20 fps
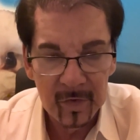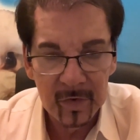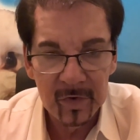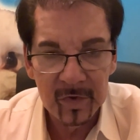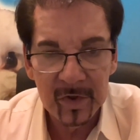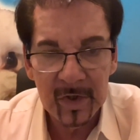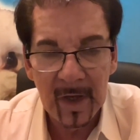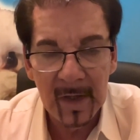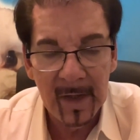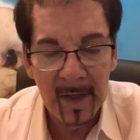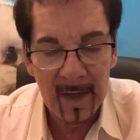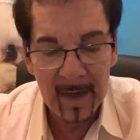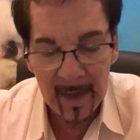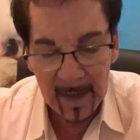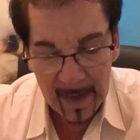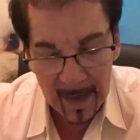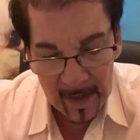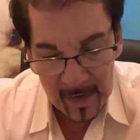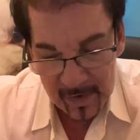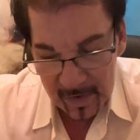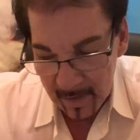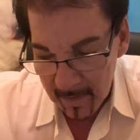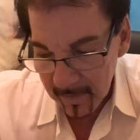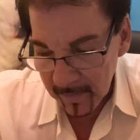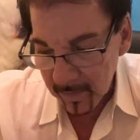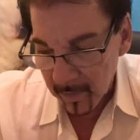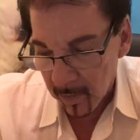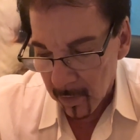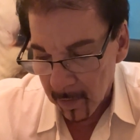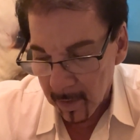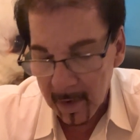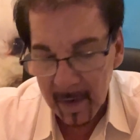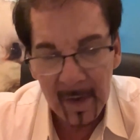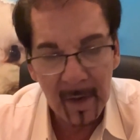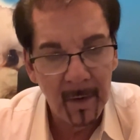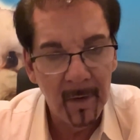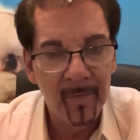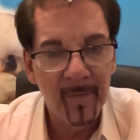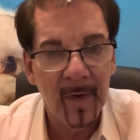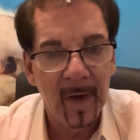chelating agents or
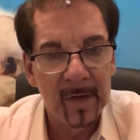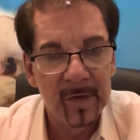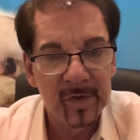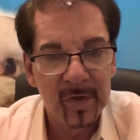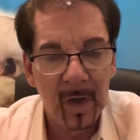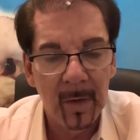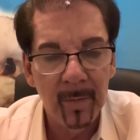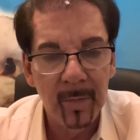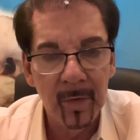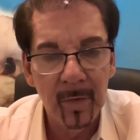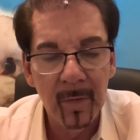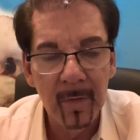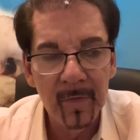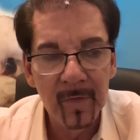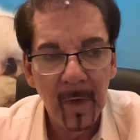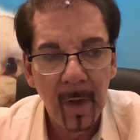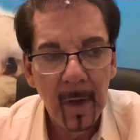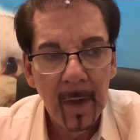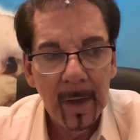clarifying shampoos,